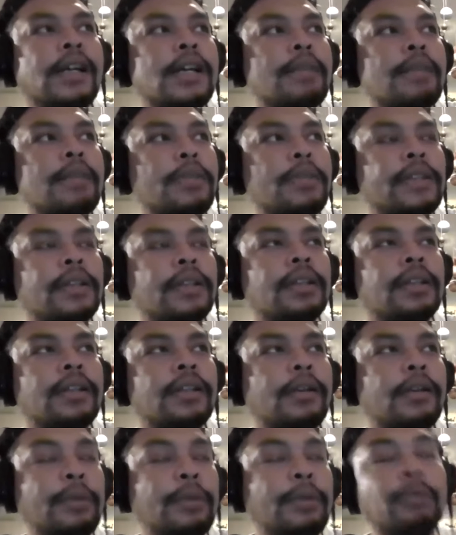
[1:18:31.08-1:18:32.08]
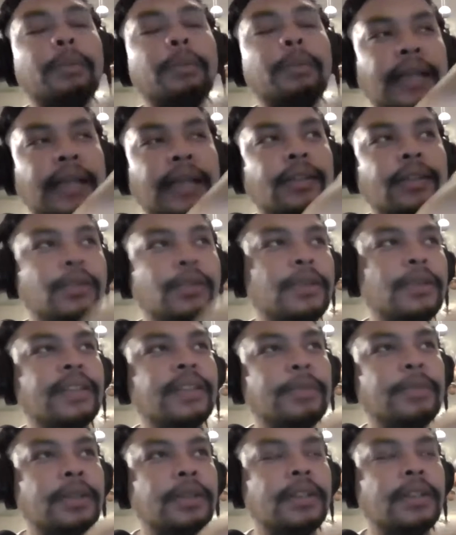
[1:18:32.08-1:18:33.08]
particular, we're planning on doing
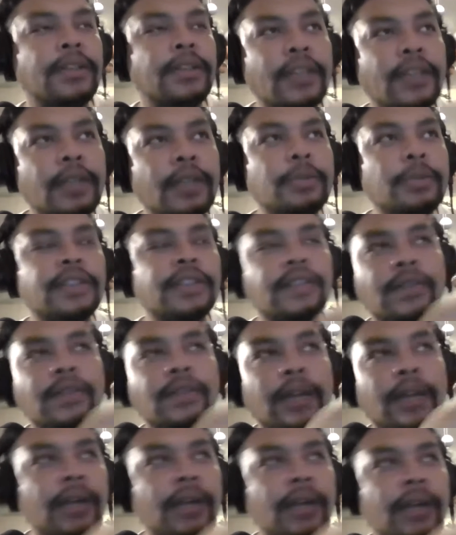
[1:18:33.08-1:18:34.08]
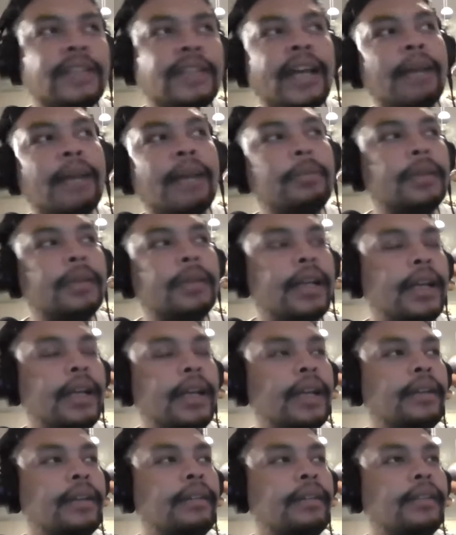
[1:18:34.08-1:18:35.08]
this particular thing, which is a 2 hours nap,
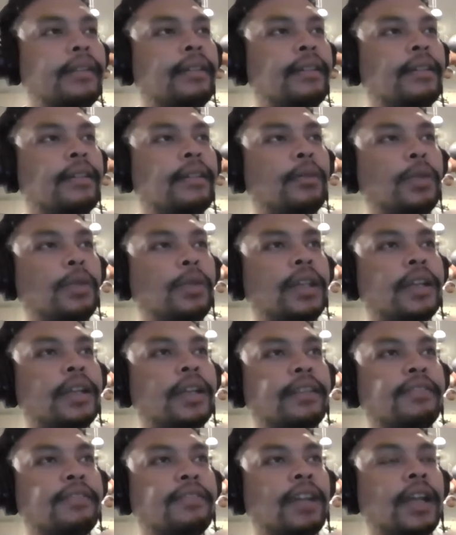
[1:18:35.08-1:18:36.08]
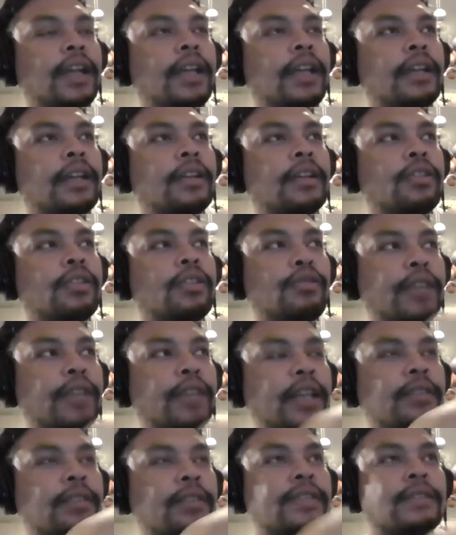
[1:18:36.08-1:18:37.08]
and we kind of like
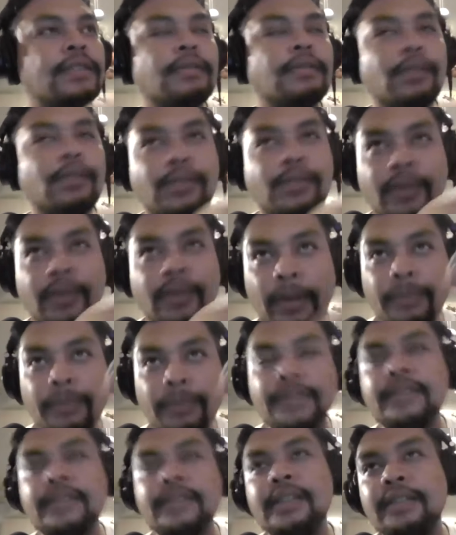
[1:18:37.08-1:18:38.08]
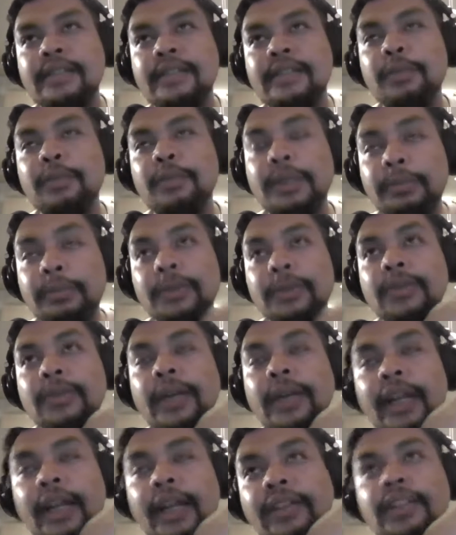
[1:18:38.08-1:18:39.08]
create the circumstances for people
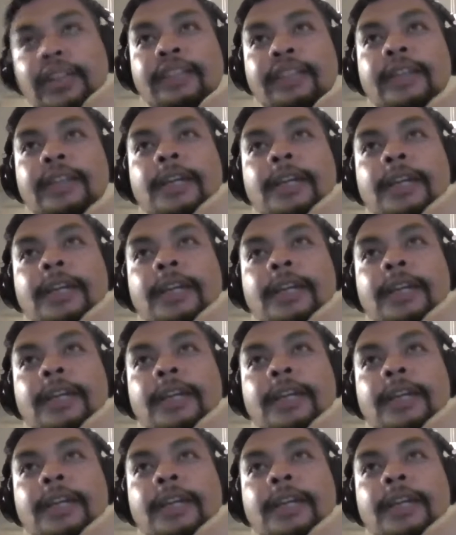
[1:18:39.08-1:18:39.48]
to actually